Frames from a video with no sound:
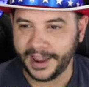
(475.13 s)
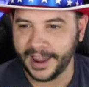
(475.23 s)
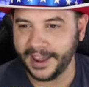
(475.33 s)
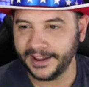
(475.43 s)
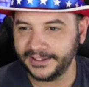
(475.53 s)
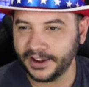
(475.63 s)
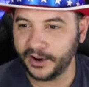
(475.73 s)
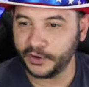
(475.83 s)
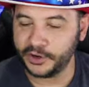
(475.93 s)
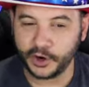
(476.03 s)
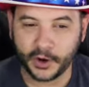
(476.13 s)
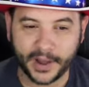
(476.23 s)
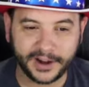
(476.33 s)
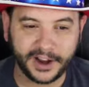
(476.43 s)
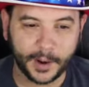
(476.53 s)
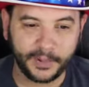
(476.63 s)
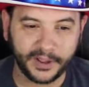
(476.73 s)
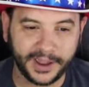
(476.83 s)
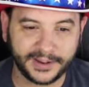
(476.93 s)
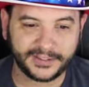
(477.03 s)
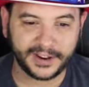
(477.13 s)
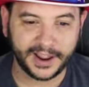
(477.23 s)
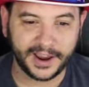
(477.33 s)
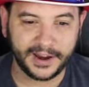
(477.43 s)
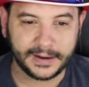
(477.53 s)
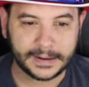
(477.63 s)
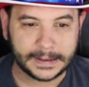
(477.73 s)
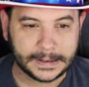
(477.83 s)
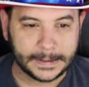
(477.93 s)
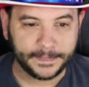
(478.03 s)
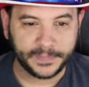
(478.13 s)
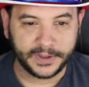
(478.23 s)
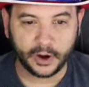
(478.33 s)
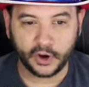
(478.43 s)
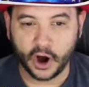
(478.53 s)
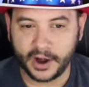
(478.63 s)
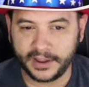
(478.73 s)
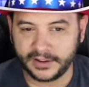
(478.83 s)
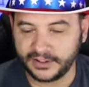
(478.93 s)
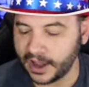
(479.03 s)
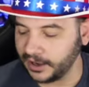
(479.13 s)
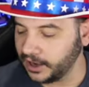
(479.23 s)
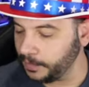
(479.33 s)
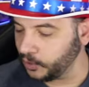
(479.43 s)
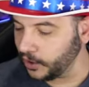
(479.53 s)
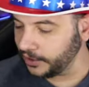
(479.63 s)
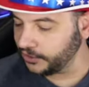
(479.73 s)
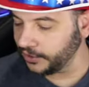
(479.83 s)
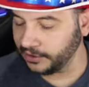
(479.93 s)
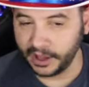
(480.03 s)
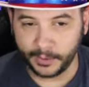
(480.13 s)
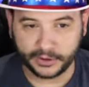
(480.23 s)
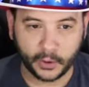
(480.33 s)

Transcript: And uh, Verdugo had a couple of hits today. You know, Guardians got a couple of runs on the Gleyber